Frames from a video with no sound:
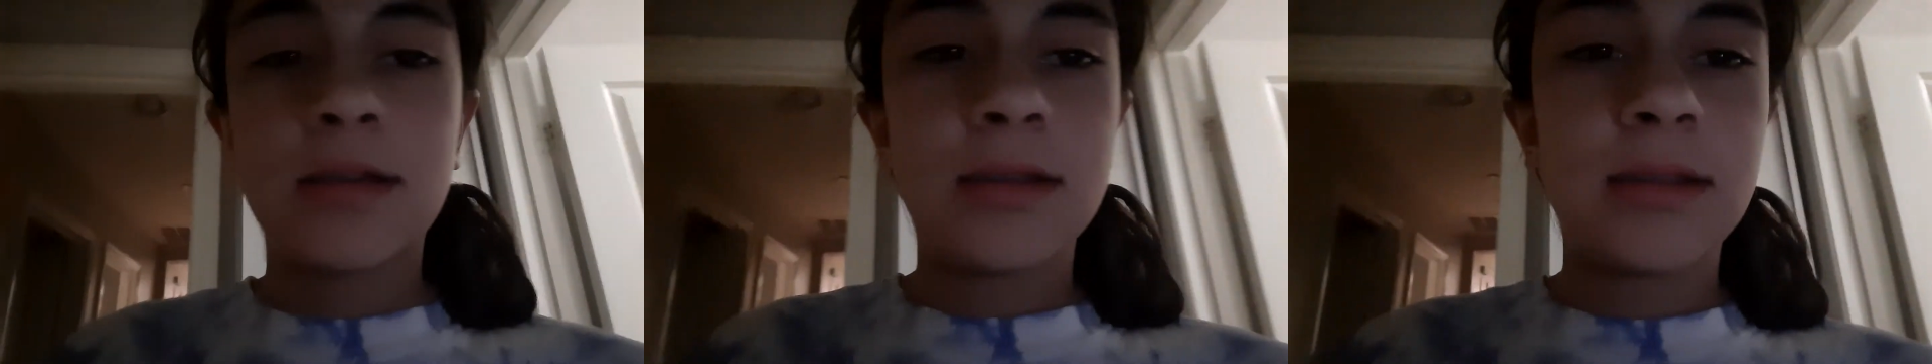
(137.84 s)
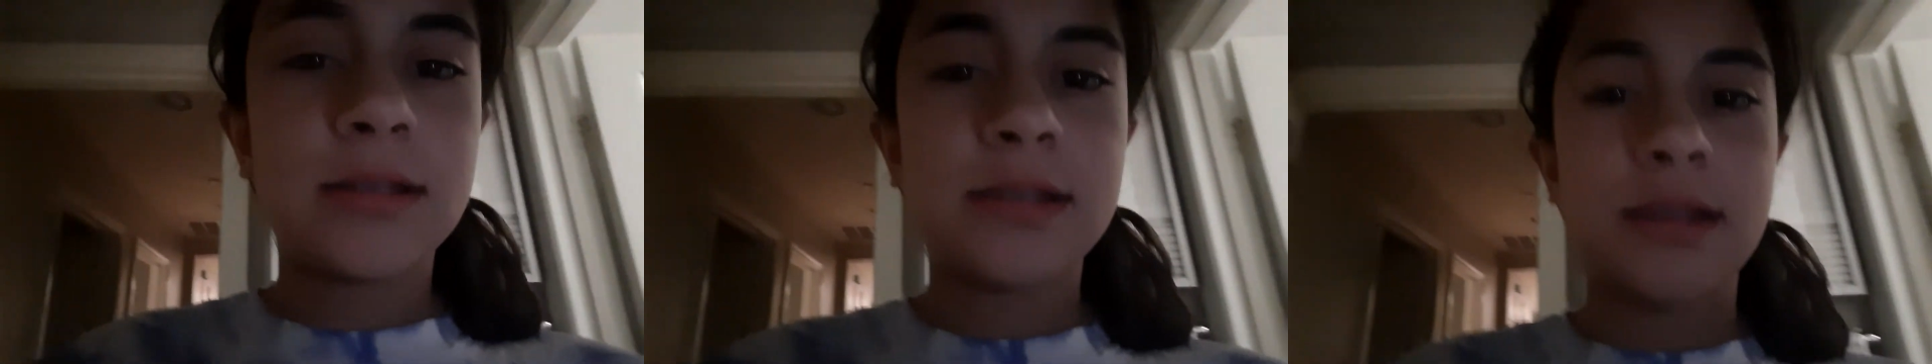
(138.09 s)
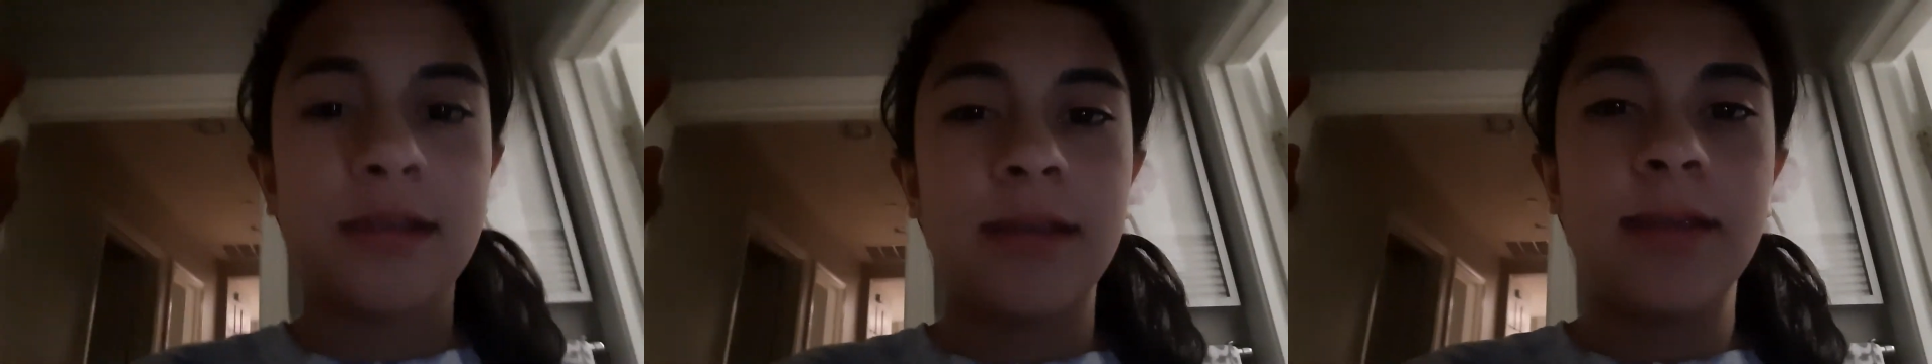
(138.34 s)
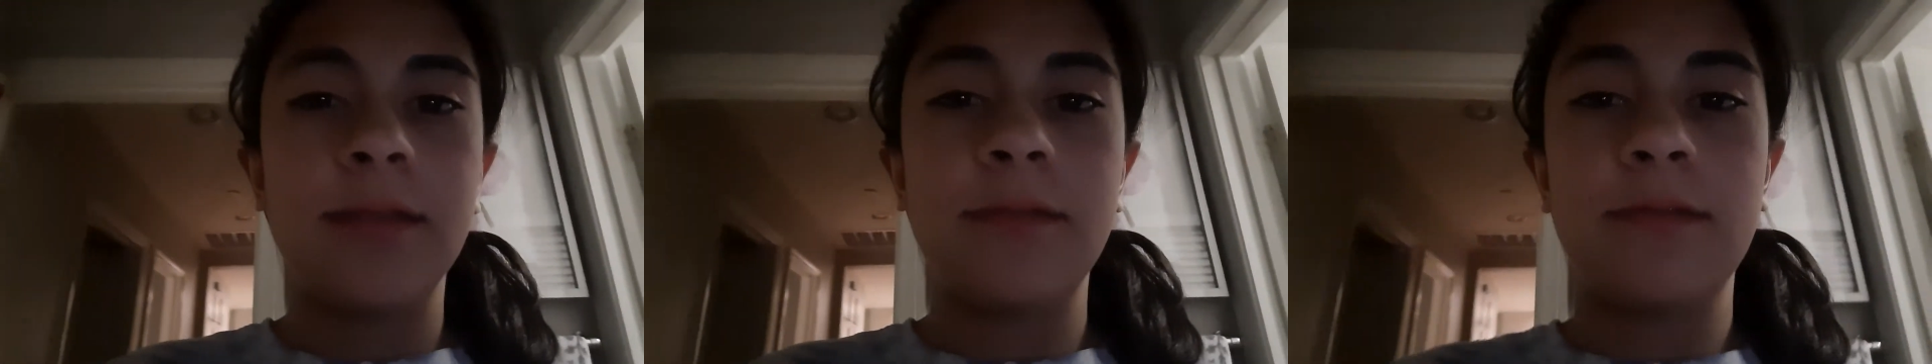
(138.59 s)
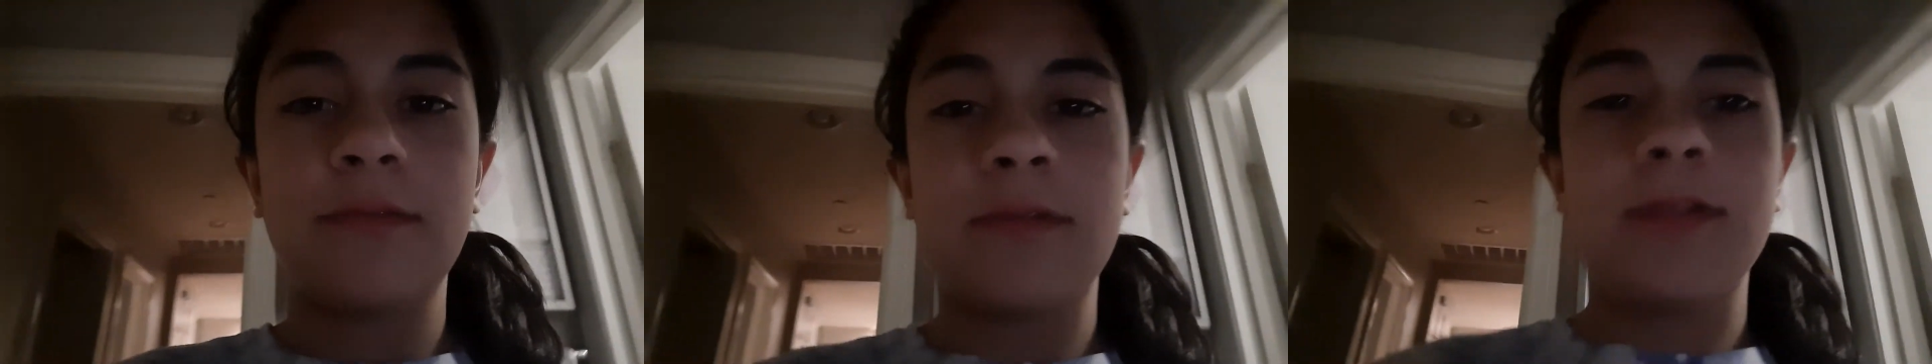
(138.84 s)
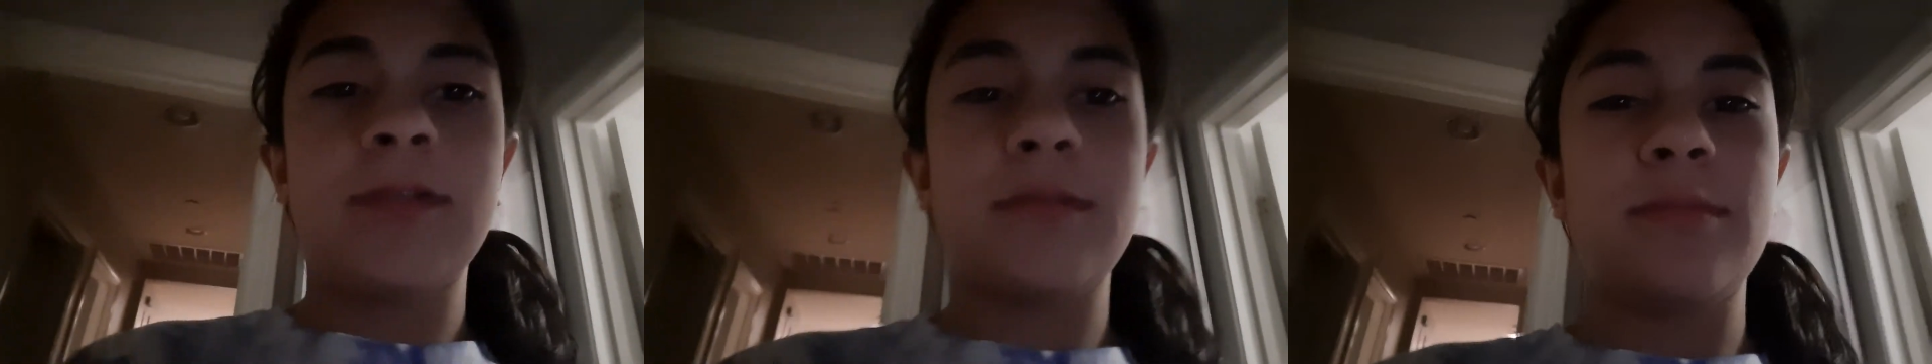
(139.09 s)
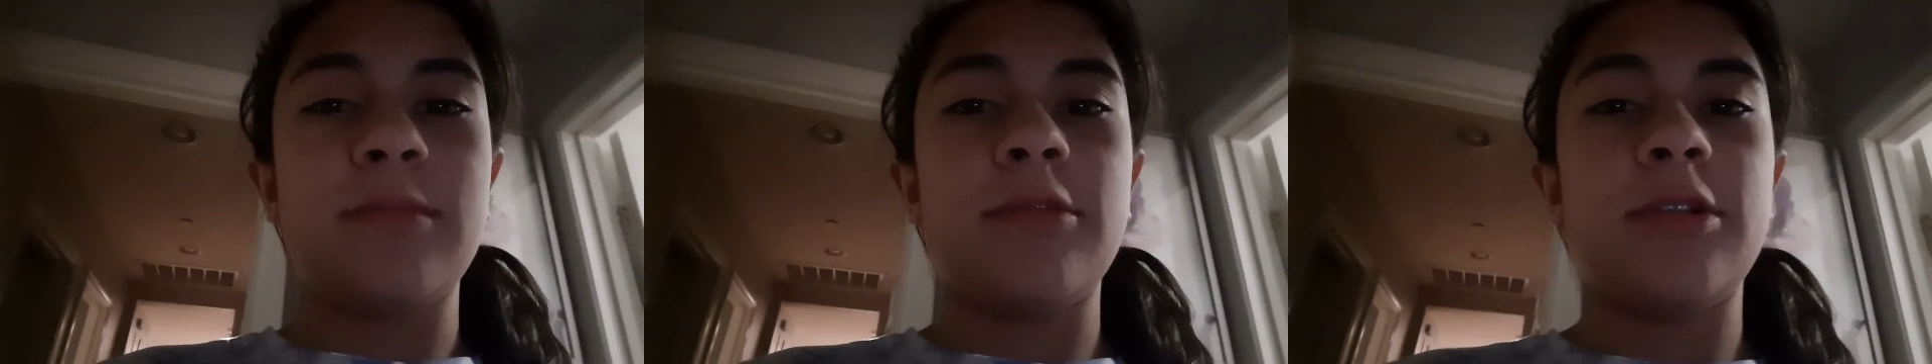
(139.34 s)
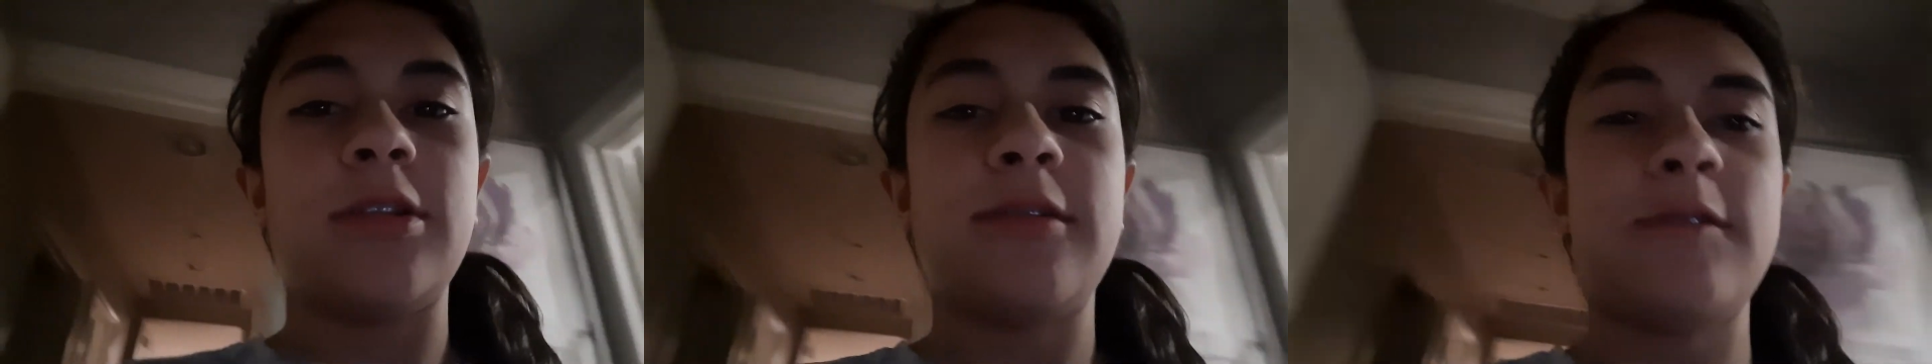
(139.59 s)
Let's see if
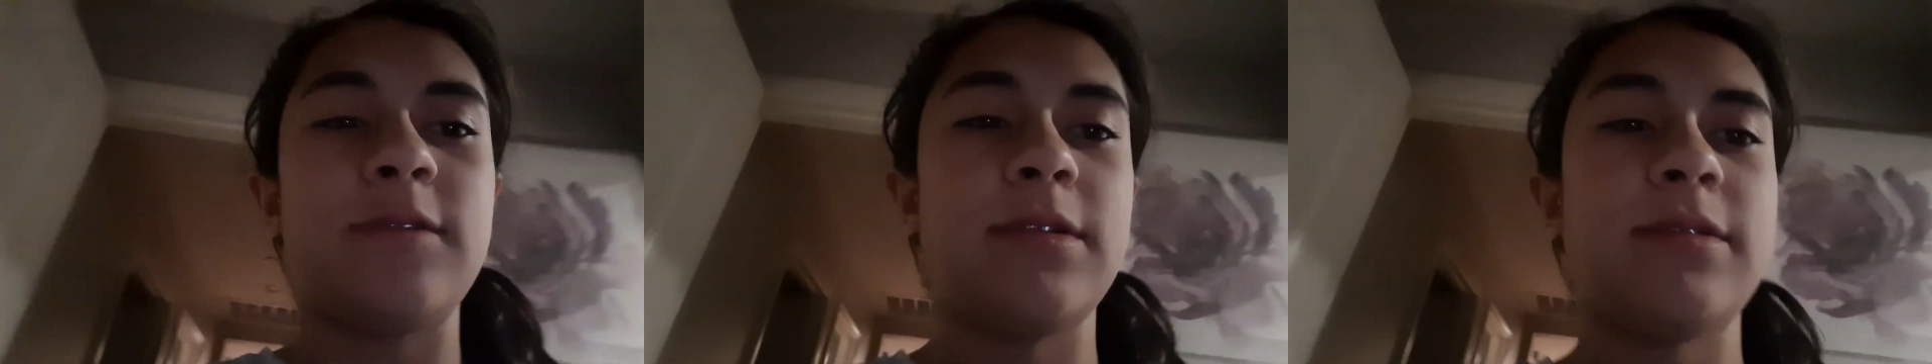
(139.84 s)
everyone